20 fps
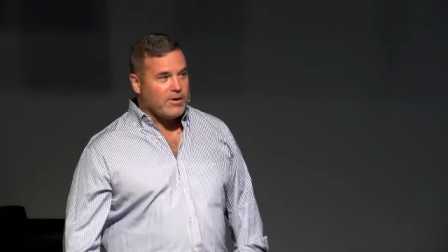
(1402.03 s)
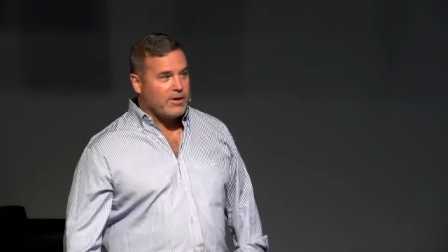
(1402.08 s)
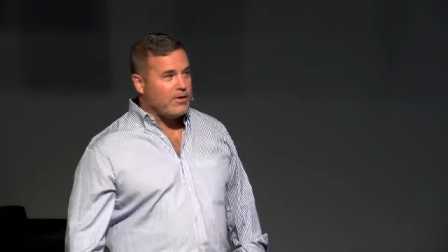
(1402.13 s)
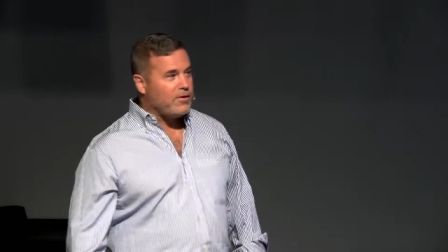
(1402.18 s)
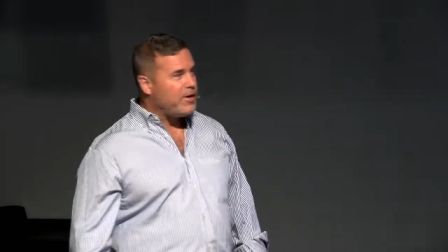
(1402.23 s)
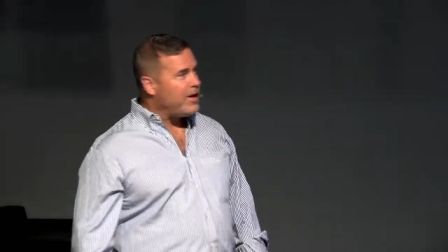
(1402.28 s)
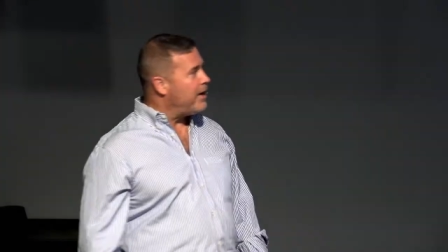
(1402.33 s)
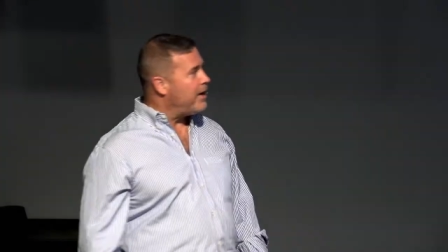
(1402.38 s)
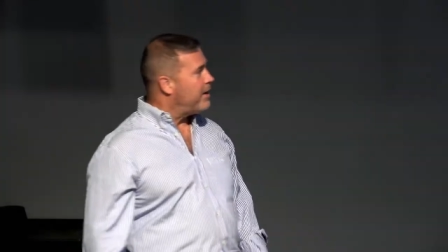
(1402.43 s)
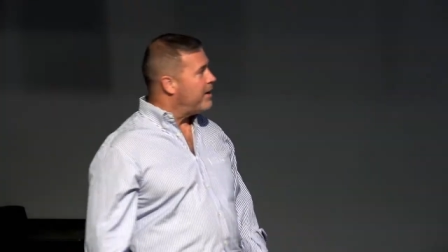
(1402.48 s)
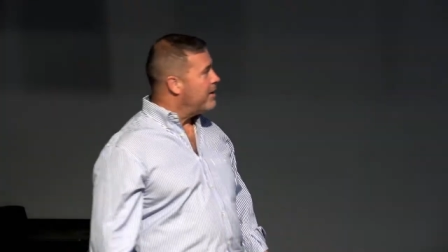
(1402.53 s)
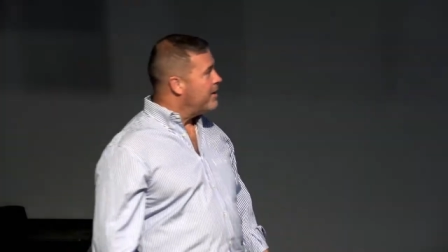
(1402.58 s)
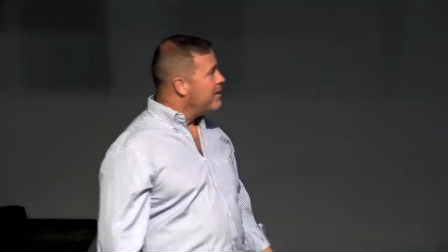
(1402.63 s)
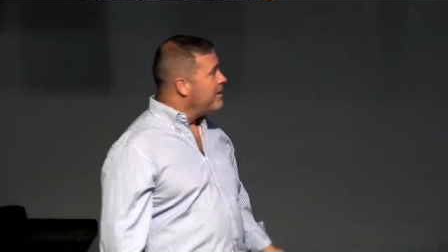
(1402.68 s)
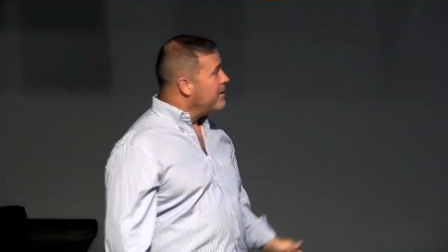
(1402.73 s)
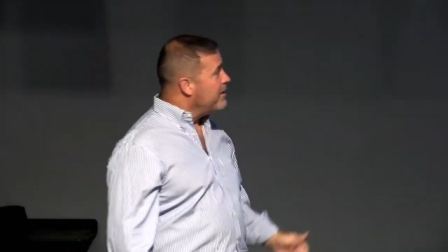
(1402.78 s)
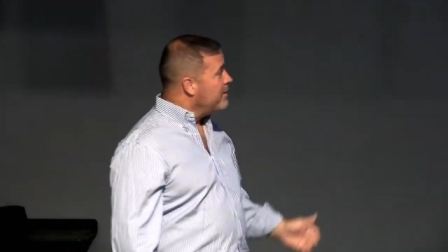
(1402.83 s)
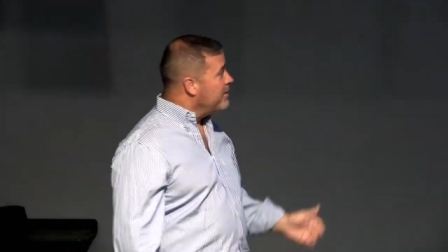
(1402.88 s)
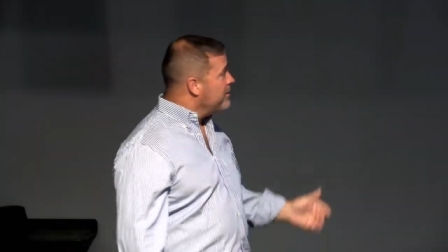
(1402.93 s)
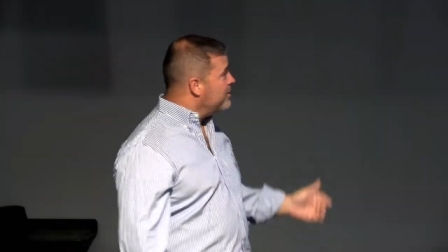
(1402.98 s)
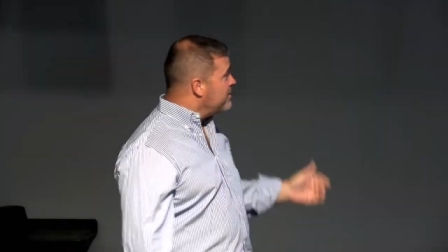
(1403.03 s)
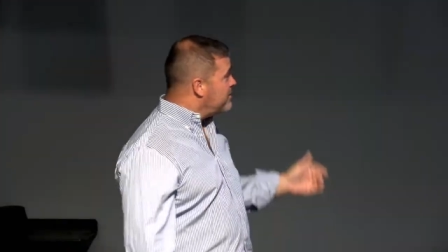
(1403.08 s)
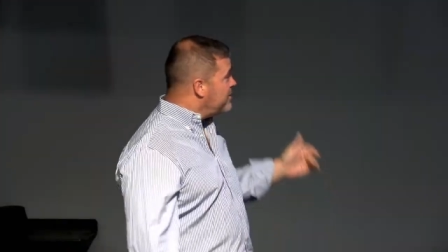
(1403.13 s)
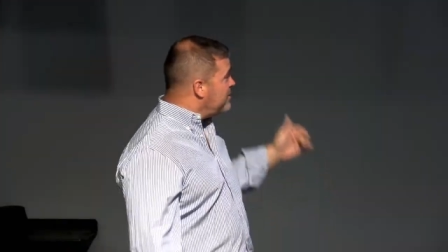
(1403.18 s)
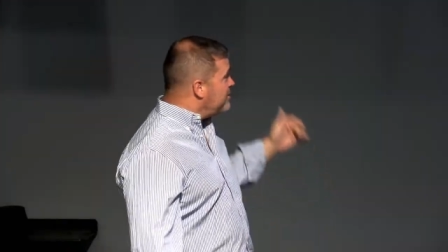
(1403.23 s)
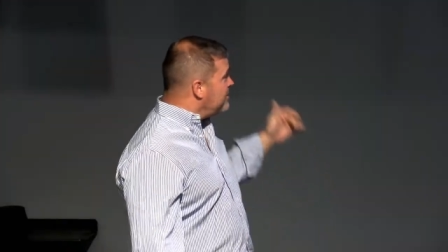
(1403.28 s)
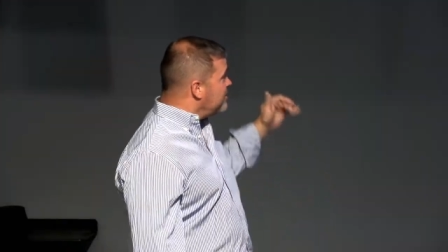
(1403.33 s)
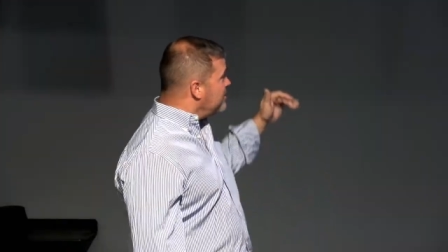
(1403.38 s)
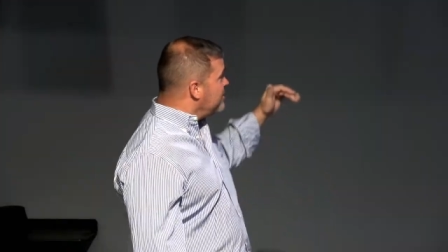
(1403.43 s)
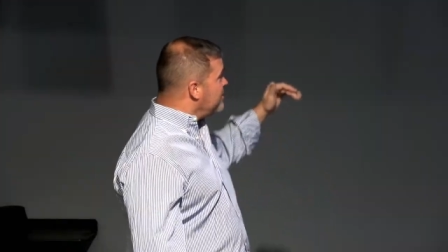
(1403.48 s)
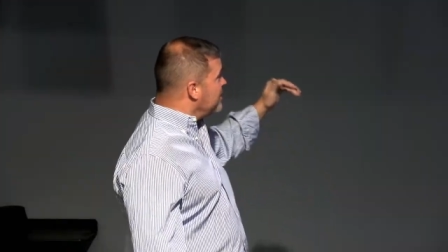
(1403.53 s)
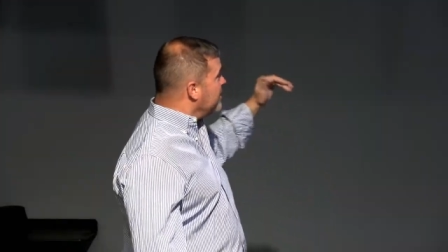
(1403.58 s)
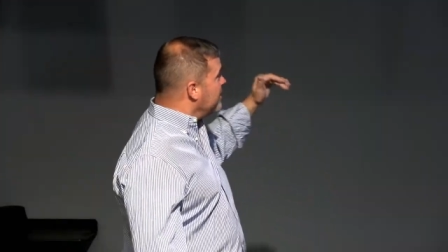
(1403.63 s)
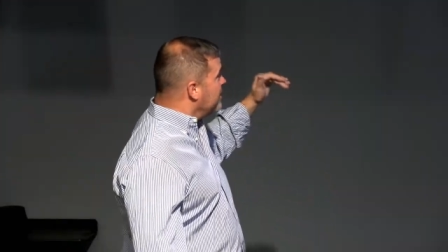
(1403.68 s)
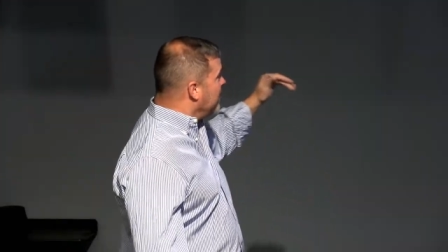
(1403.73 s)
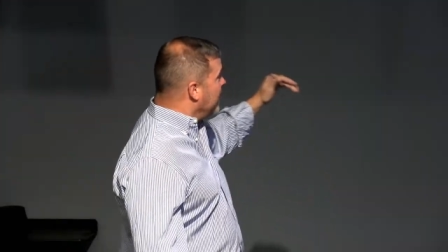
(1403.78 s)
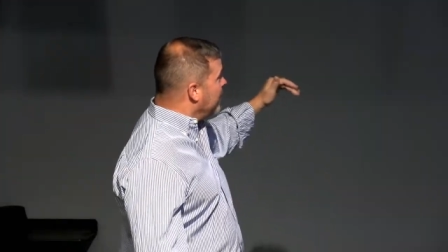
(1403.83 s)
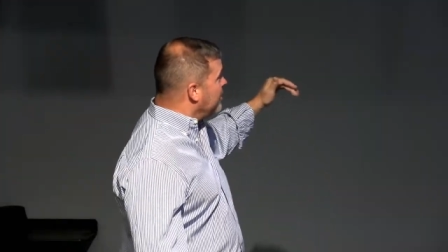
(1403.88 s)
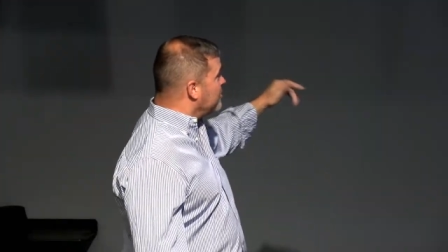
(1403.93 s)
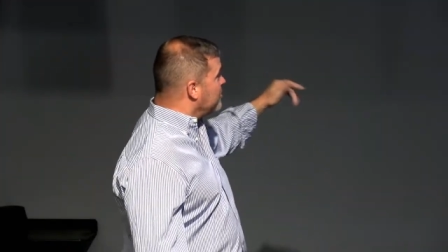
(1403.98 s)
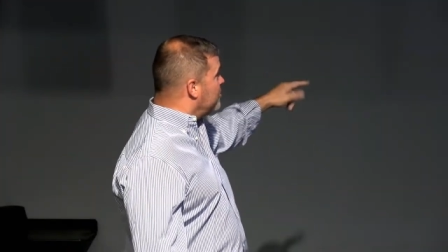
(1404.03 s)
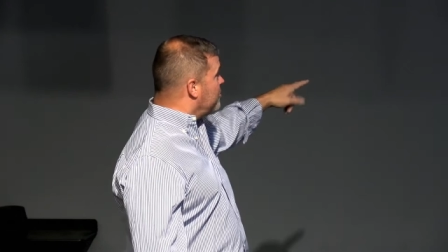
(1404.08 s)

Okay, this is the sin nature.